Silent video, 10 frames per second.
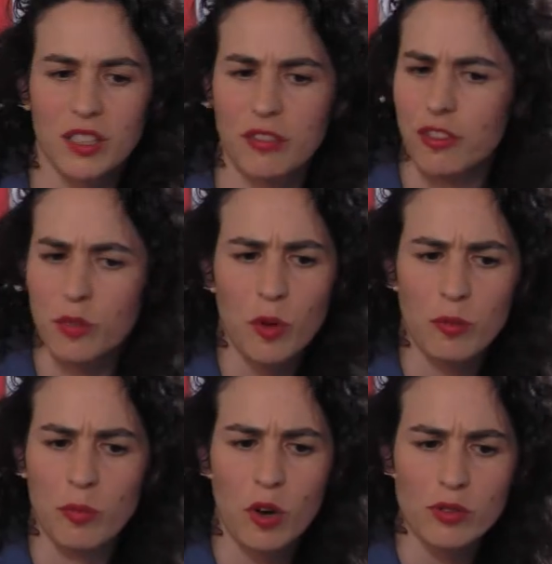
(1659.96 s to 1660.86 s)

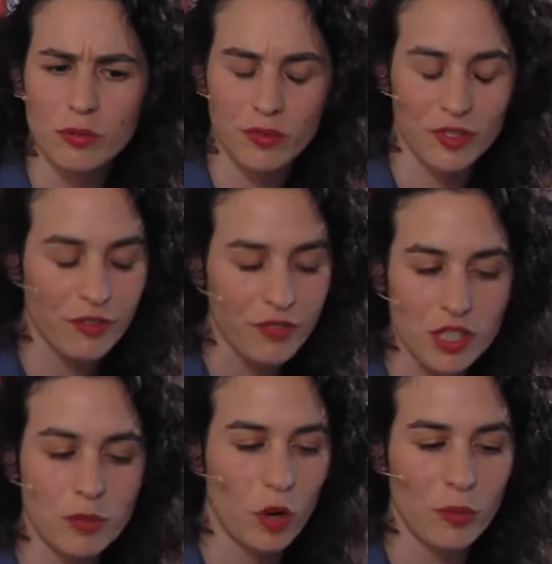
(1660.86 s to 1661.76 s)

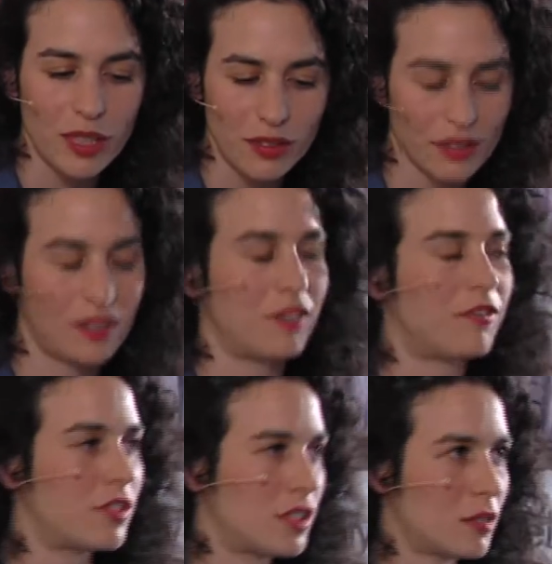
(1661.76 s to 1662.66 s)
first moment
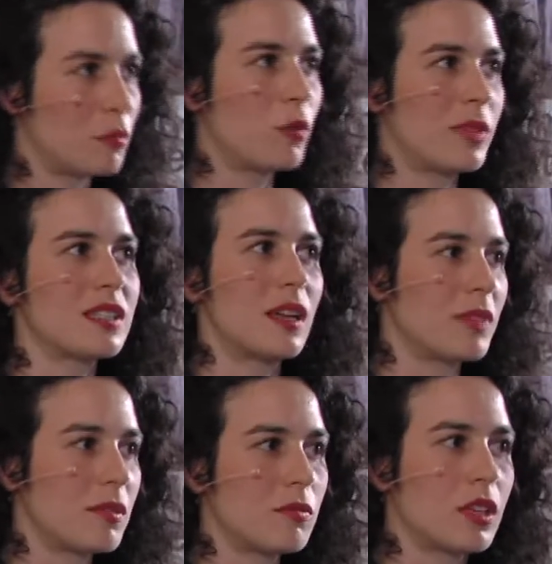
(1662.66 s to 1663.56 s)

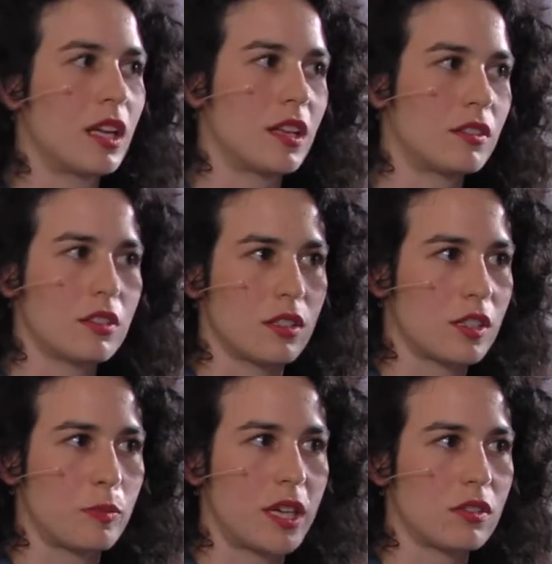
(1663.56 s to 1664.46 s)
sometimes when he enters the
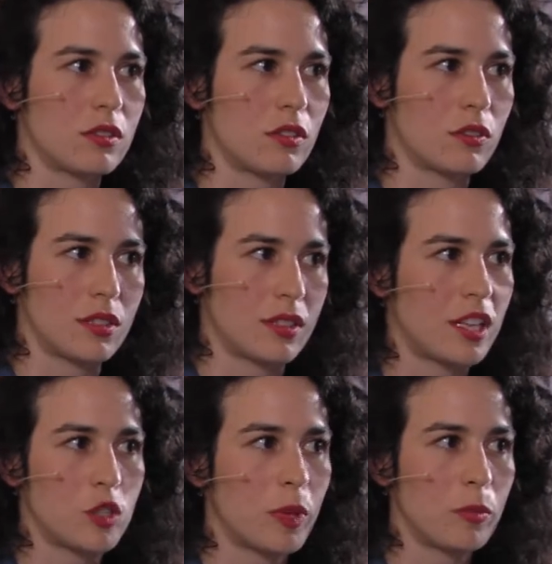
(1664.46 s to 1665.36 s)
space on
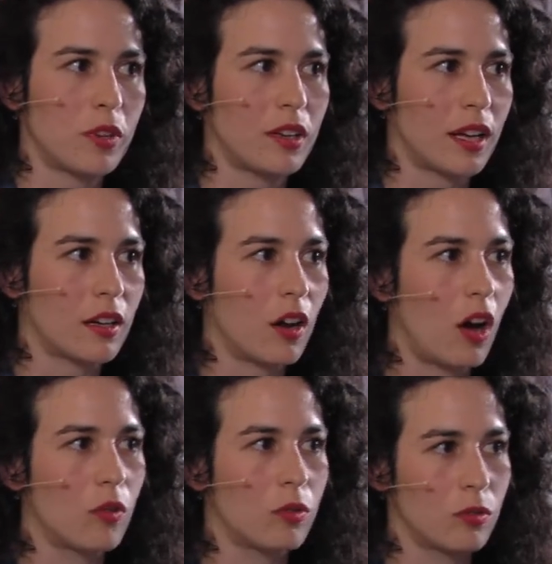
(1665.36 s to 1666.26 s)
stage, people are like,
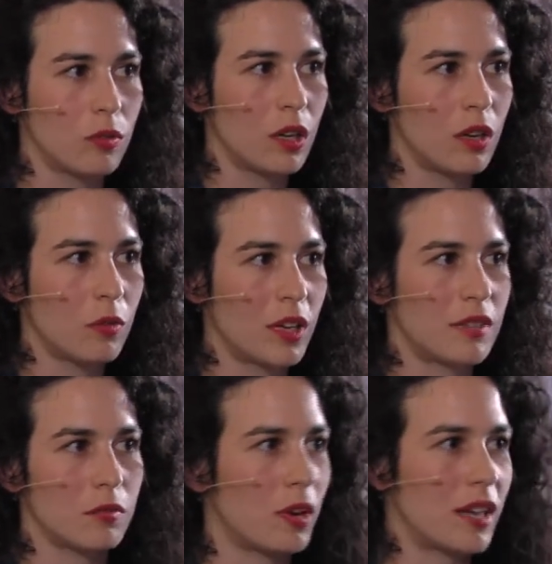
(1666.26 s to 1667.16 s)
oh, what,
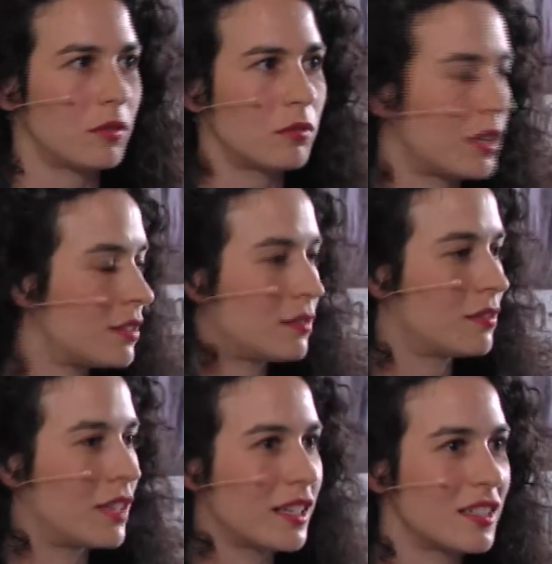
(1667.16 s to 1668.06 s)

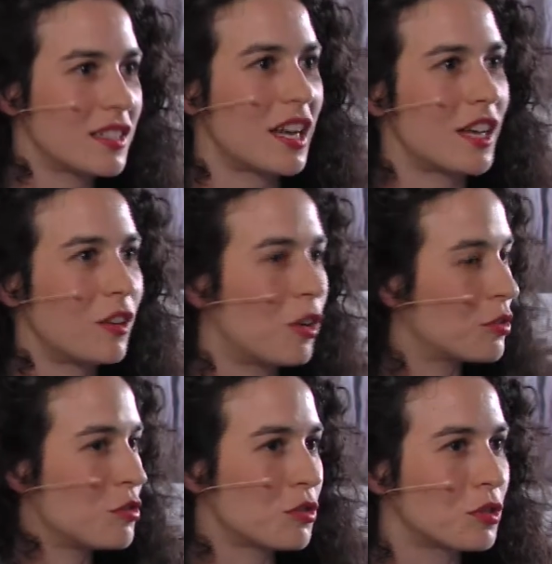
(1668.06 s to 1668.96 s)
like this guy, oh,
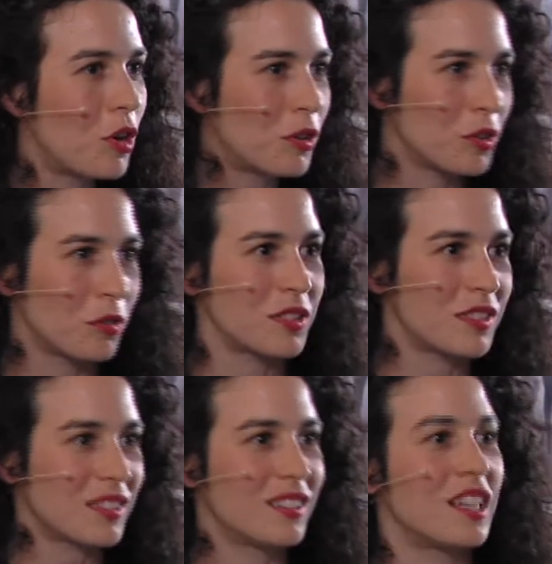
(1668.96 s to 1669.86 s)
you should go,
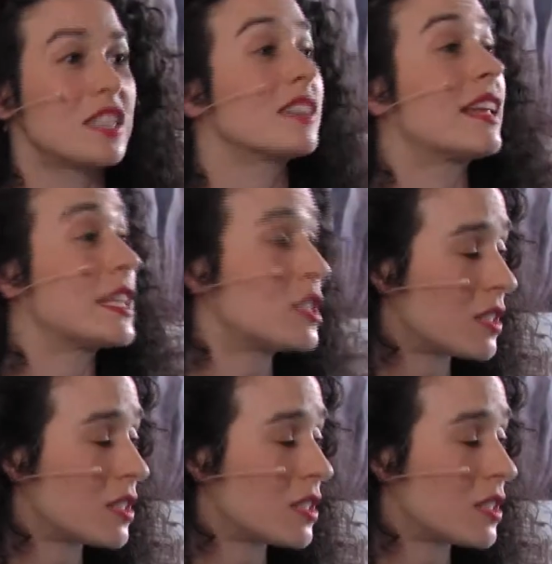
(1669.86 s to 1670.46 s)
it's a dance.